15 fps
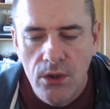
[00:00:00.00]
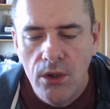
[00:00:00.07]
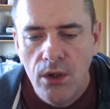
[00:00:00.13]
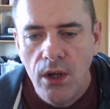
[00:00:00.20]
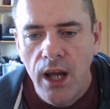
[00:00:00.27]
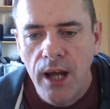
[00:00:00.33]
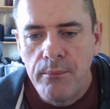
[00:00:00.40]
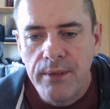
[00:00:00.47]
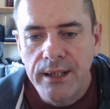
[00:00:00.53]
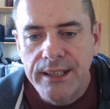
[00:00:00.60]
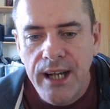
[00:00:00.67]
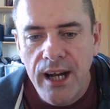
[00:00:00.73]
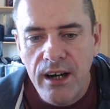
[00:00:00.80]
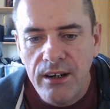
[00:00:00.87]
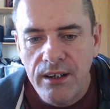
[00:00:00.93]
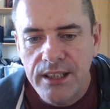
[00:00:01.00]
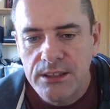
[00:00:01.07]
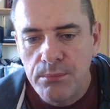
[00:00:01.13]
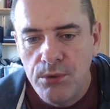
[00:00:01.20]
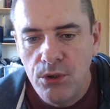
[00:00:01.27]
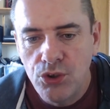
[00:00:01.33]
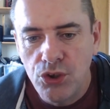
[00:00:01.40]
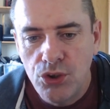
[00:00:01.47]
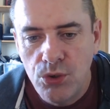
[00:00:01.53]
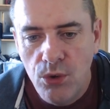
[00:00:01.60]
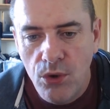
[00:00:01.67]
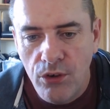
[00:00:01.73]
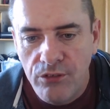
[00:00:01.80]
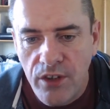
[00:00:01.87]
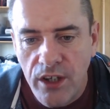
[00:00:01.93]
My car is a Peugeot
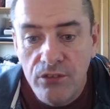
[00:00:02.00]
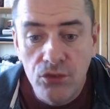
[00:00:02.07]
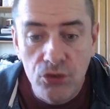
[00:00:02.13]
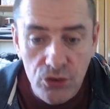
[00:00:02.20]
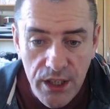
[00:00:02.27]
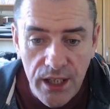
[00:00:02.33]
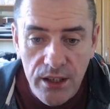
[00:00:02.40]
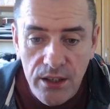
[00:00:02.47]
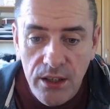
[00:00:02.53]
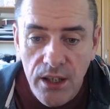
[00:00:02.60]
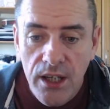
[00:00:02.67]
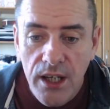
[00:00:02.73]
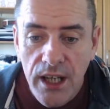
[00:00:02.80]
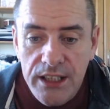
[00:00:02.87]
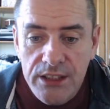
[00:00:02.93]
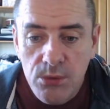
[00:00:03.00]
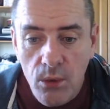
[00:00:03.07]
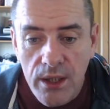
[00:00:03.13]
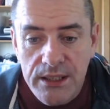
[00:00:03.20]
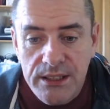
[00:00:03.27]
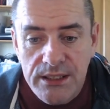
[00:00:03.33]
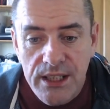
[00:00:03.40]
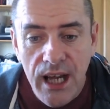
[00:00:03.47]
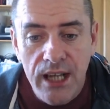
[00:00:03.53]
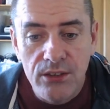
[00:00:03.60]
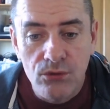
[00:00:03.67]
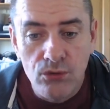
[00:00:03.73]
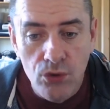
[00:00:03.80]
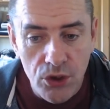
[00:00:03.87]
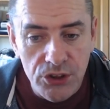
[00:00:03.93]
205, good car. It's white
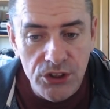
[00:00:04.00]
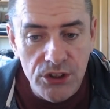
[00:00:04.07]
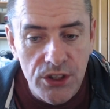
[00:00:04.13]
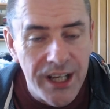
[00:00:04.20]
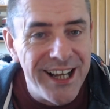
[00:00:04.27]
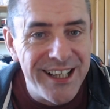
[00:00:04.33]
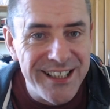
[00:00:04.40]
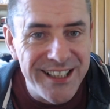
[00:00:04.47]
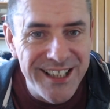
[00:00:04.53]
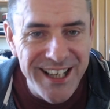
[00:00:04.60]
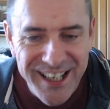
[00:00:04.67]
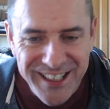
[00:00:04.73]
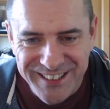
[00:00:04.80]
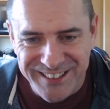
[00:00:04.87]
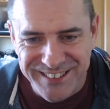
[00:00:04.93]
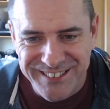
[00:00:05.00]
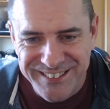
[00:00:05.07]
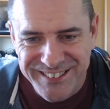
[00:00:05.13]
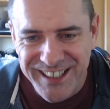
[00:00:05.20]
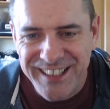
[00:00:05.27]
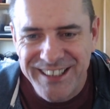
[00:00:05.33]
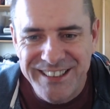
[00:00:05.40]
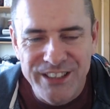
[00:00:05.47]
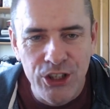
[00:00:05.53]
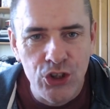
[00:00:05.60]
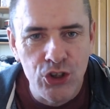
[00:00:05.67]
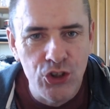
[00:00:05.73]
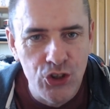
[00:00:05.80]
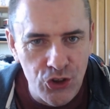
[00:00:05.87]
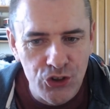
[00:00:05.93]
and rust. I like it. That is a
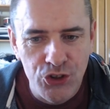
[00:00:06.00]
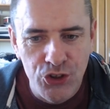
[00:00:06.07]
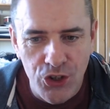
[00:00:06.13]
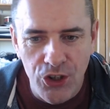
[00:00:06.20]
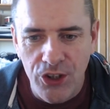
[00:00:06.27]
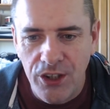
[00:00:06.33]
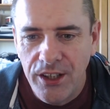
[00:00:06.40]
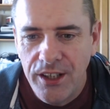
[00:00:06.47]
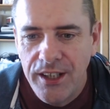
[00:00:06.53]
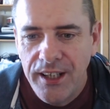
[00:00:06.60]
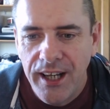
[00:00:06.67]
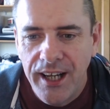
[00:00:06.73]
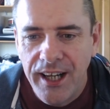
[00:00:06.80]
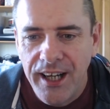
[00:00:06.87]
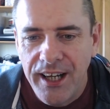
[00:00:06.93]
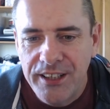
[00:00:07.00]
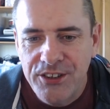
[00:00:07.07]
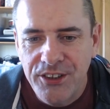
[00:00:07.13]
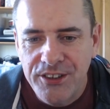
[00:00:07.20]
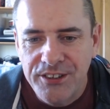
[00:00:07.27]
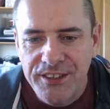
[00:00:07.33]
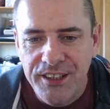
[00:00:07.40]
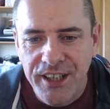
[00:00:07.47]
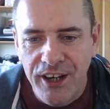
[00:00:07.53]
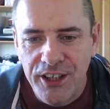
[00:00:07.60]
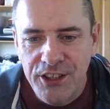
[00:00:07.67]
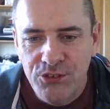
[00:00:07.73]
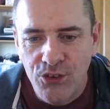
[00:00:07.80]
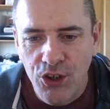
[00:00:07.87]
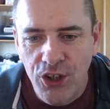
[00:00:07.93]
good colour. I took it to the garage
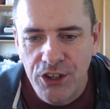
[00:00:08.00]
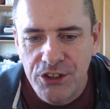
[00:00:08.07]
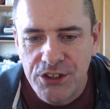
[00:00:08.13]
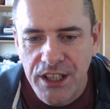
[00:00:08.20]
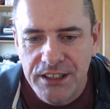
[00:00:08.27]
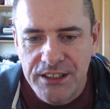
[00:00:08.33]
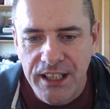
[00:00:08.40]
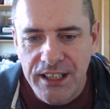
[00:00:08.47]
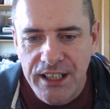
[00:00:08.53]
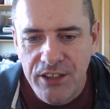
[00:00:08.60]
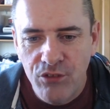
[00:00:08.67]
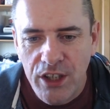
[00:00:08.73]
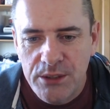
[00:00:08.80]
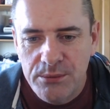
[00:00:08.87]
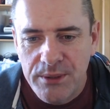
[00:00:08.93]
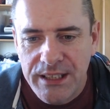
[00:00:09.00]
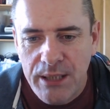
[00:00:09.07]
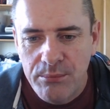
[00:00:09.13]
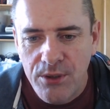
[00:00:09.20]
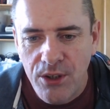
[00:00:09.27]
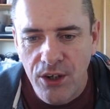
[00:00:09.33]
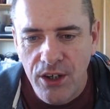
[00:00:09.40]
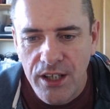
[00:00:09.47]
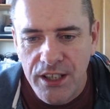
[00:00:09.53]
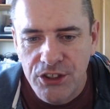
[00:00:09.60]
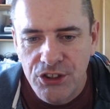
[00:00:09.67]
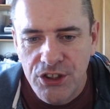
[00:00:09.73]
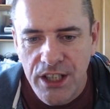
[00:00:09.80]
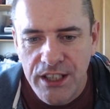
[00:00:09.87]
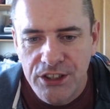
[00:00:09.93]
for an oil change, and they advised me to keep the oil and
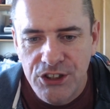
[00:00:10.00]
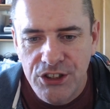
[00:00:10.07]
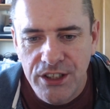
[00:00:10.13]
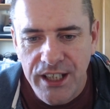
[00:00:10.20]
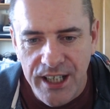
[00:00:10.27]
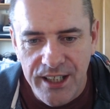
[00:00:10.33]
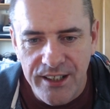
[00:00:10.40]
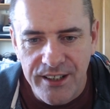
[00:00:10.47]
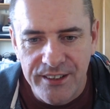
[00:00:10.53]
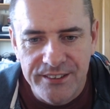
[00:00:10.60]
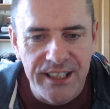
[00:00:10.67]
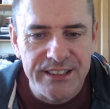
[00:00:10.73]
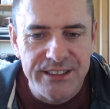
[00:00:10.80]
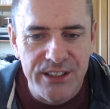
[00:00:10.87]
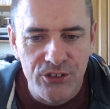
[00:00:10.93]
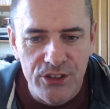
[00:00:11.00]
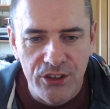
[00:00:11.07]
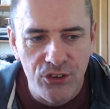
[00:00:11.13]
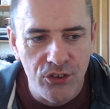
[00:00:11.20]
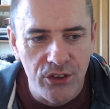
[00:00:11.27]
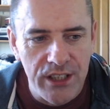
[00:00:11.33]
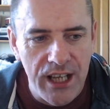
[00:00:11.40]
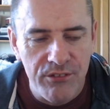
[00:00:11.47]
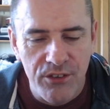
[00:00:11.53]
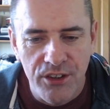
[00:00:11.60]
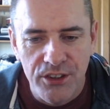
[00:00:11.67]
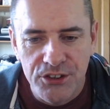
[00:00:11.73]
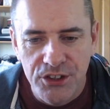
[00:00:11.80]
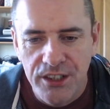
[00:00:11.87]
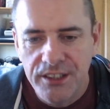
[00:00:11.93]
change the car. That sounds like a good laugh,
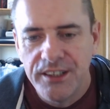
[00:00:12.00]
alright, yeah.